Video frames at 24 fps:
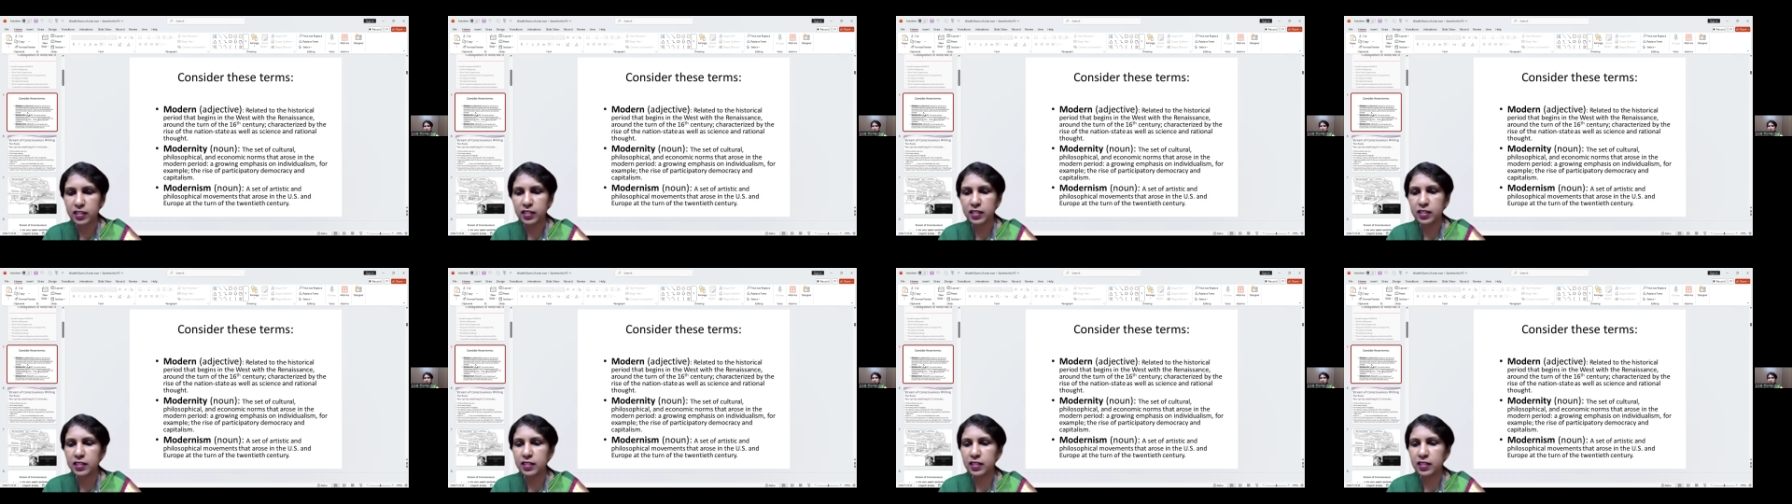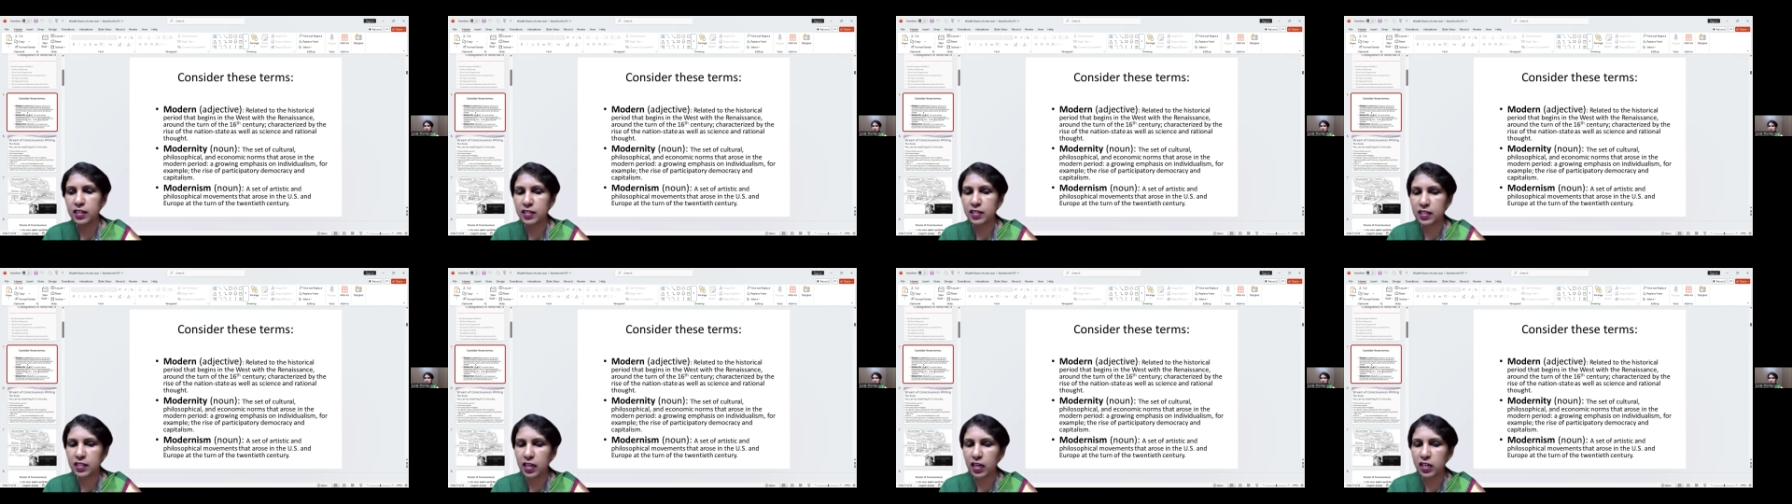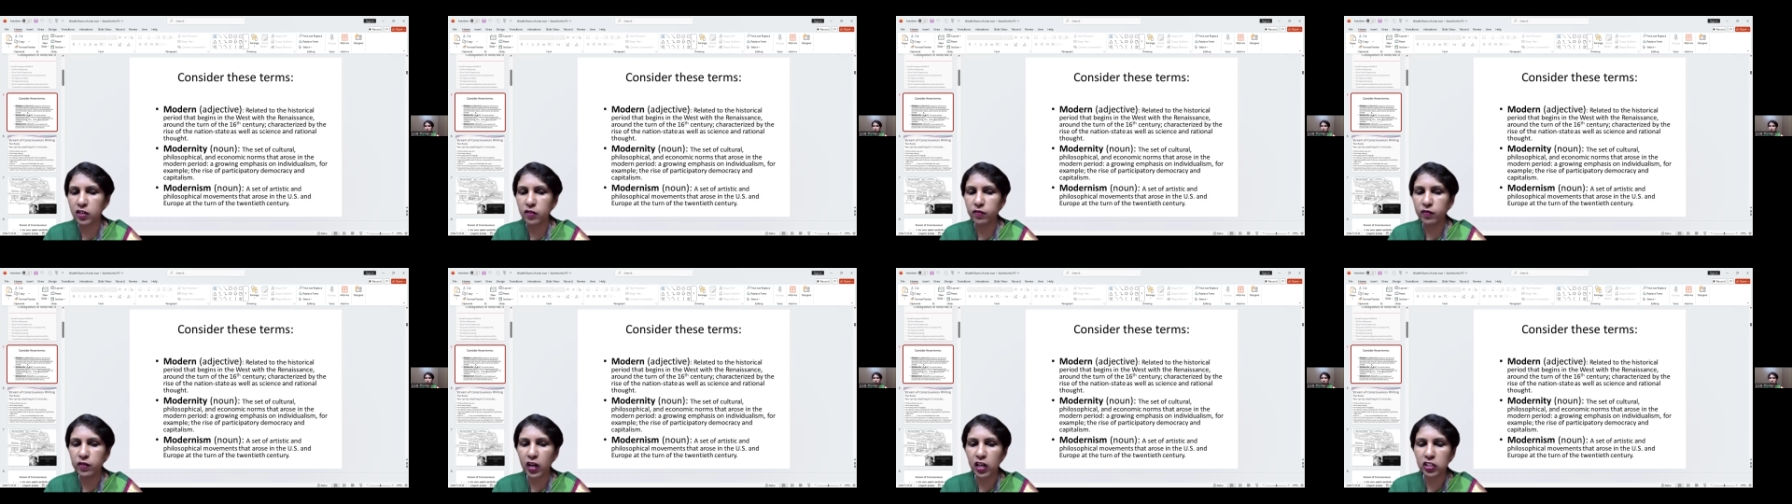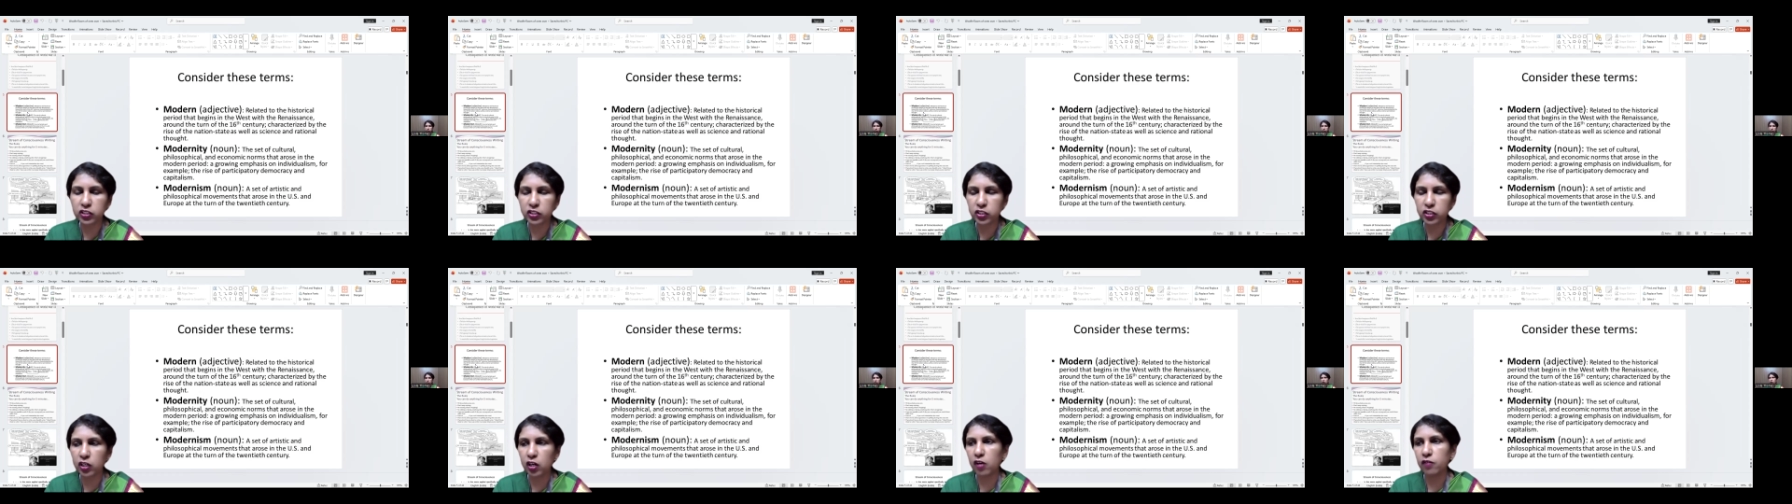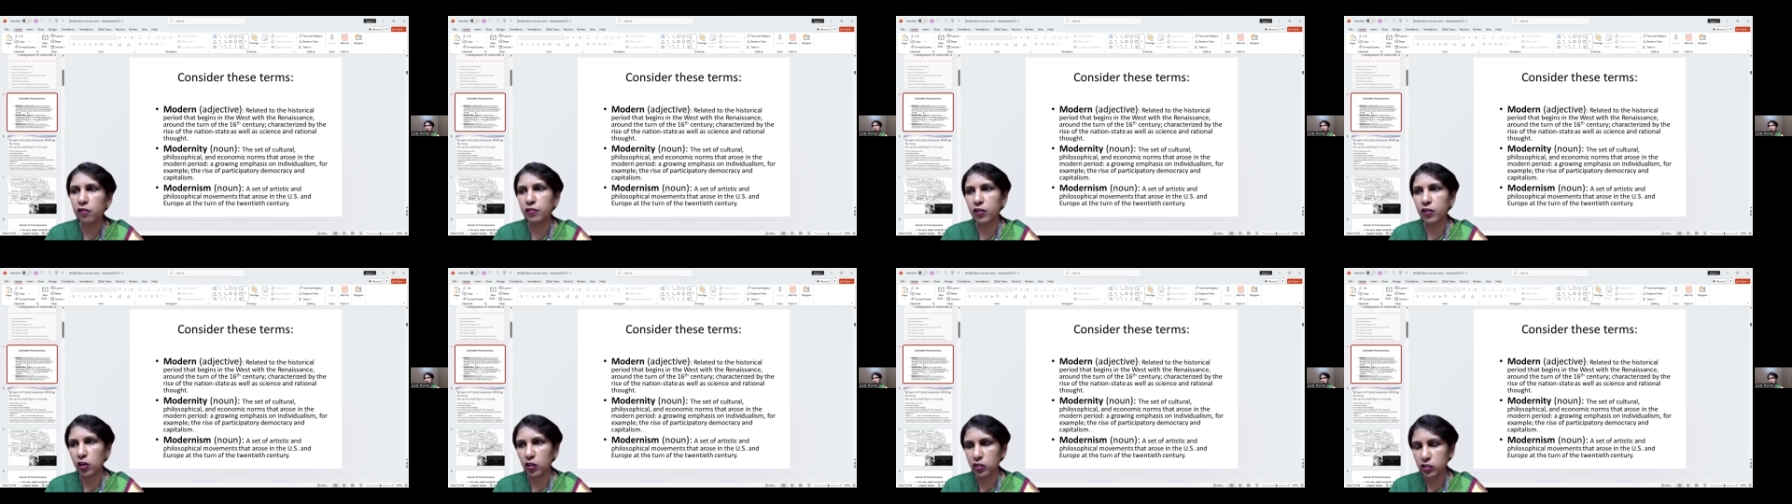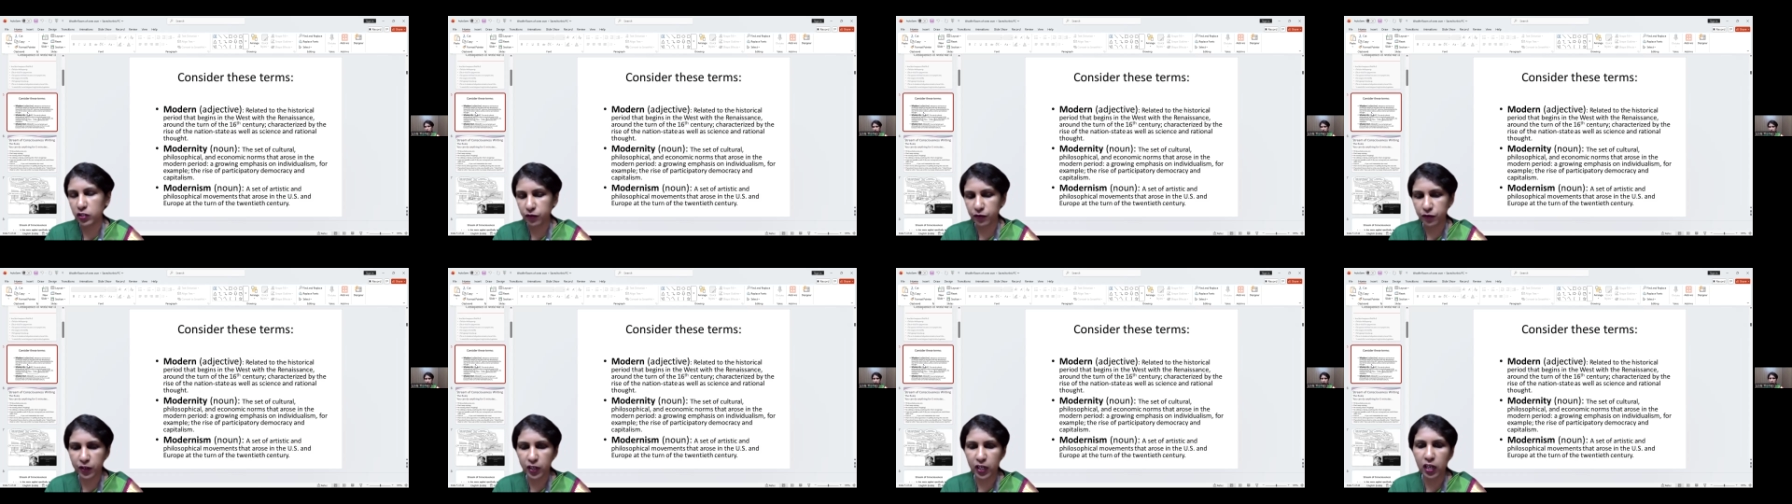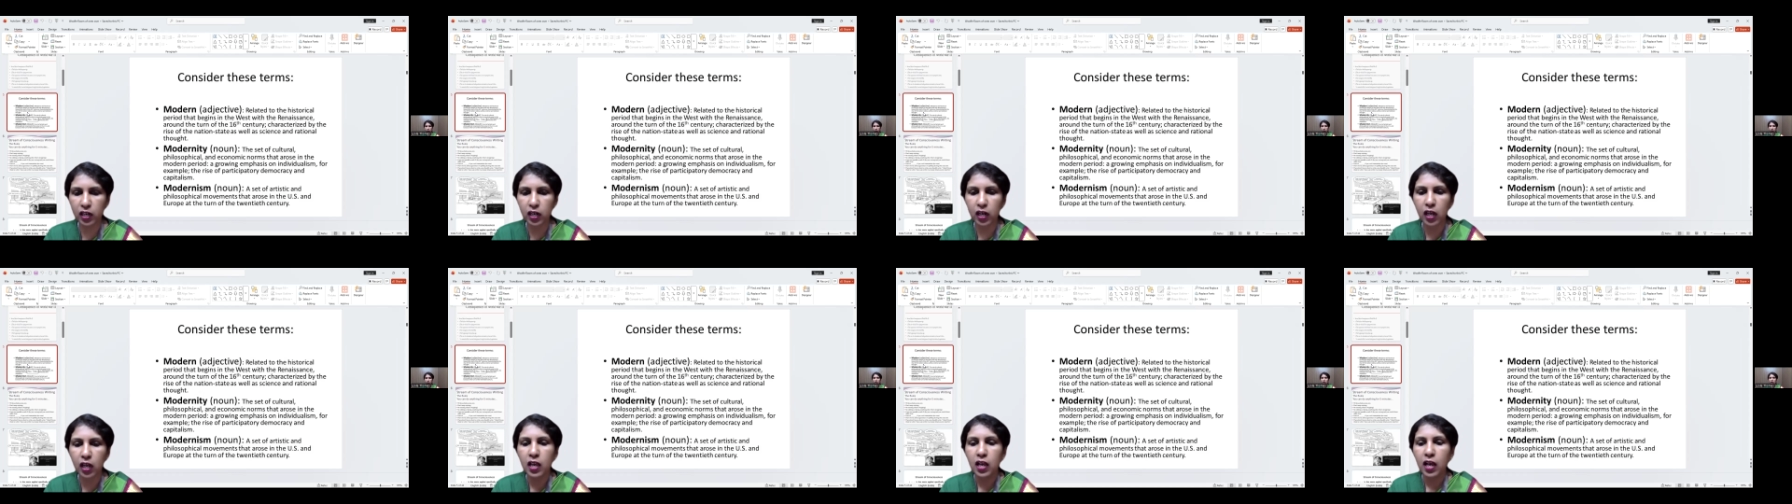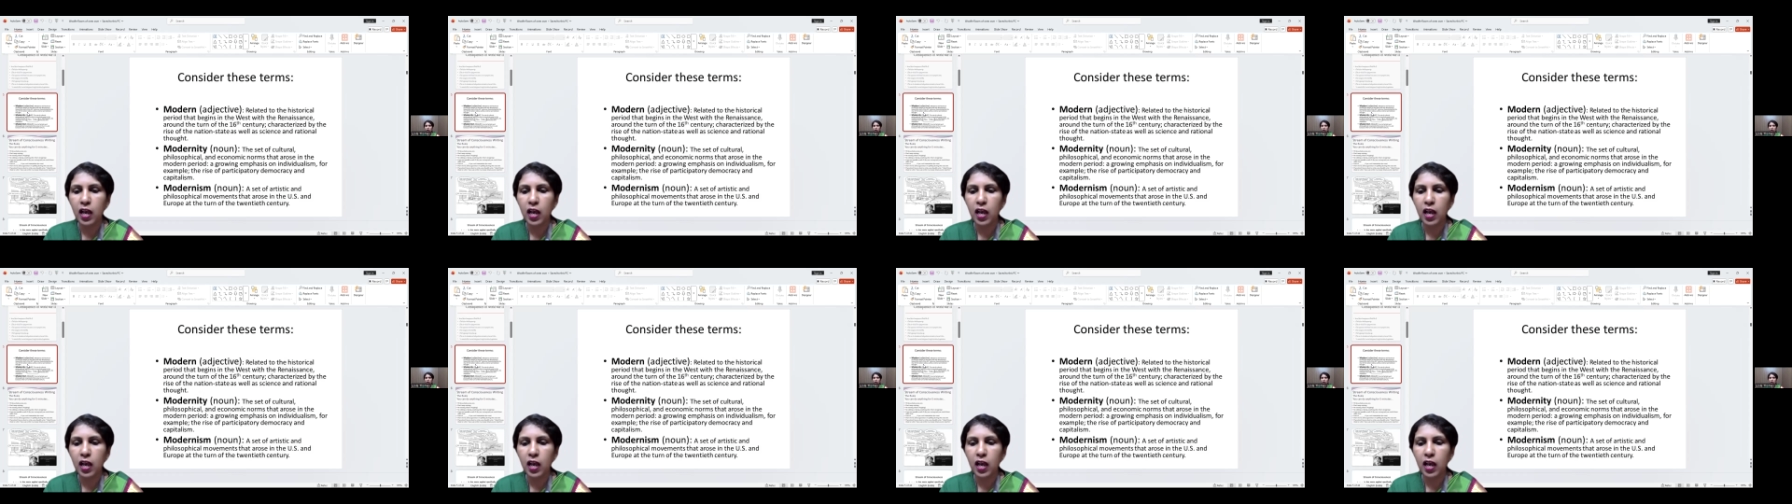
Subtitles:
this is a set of cultural, philosophical,